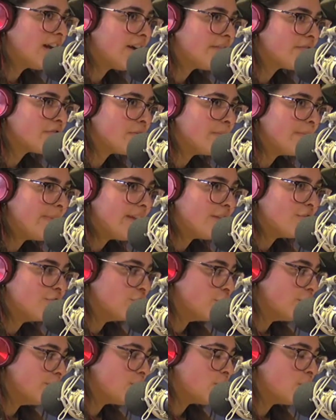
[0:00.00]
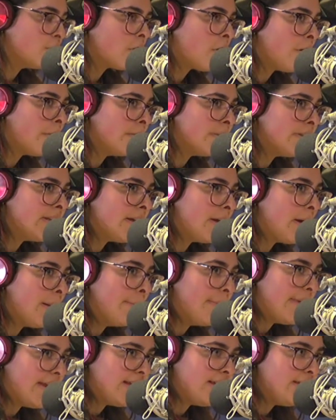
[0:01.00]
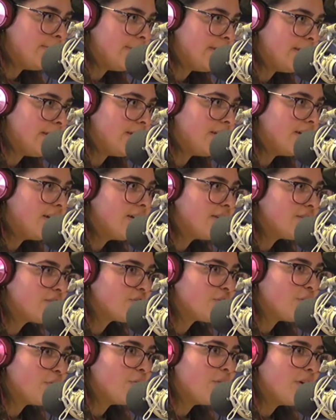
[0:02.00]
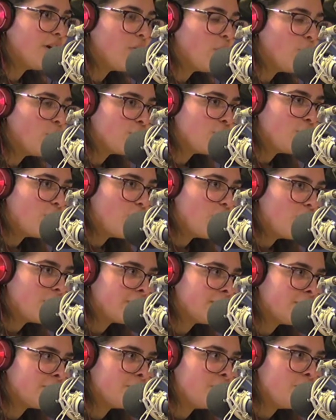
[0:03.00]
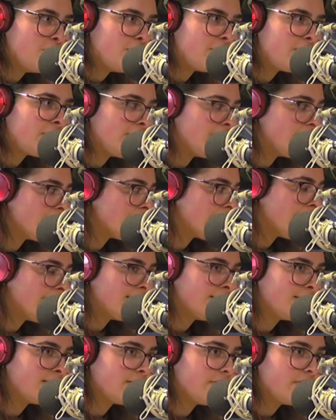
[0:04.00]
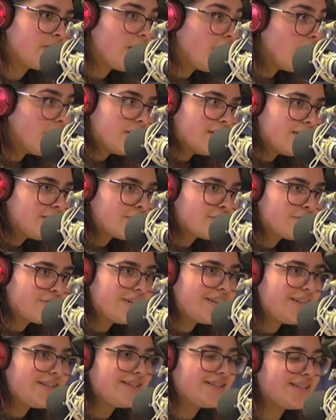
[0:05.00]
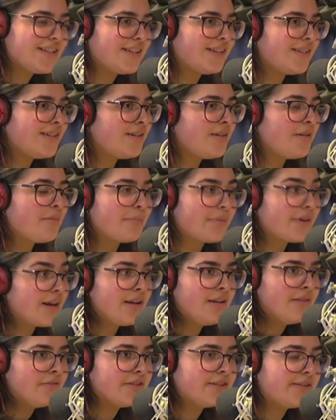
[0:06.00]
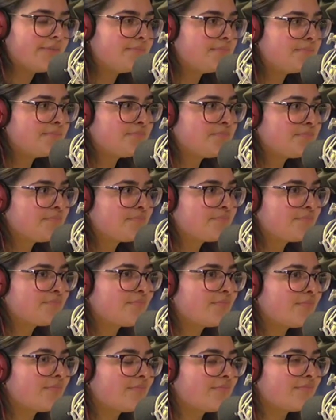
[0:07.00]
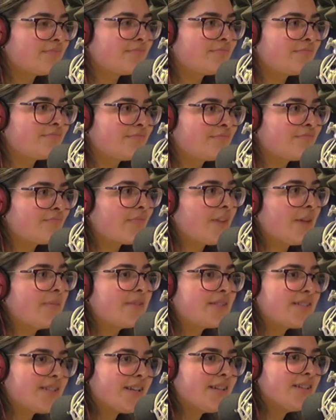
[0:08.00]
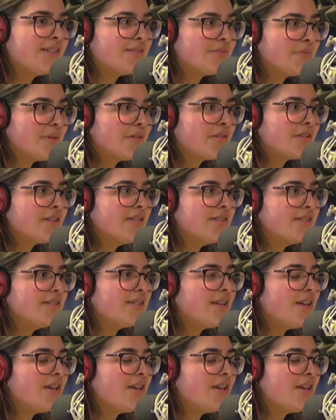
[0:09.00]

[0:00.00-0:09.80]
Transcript: have to make room to accommodate a baby. So yeah. all your organs move to the side and stuff. It's crazy, but I love it. Mm-hmm. I'm excited as well because